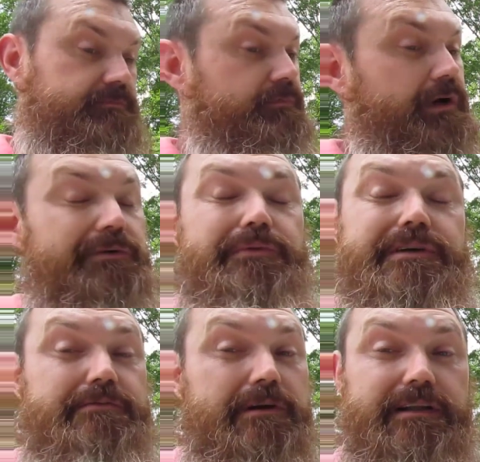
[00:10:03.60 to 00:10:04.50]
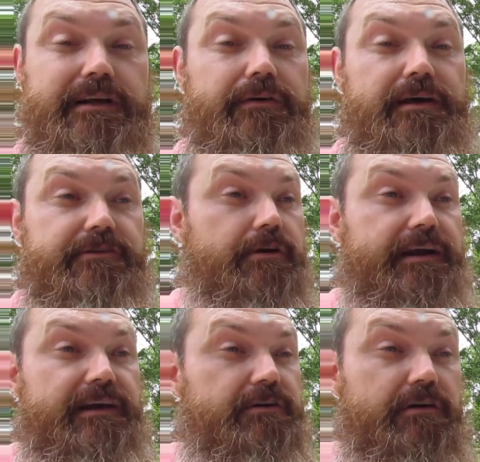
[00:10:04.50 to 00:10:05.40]
well, wood really don't have a
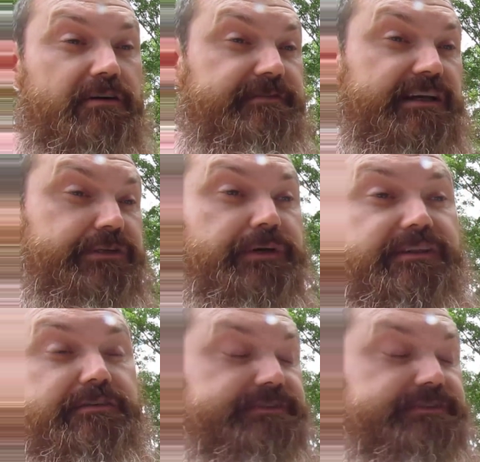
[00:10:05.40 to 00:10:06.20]
great R, R value either, and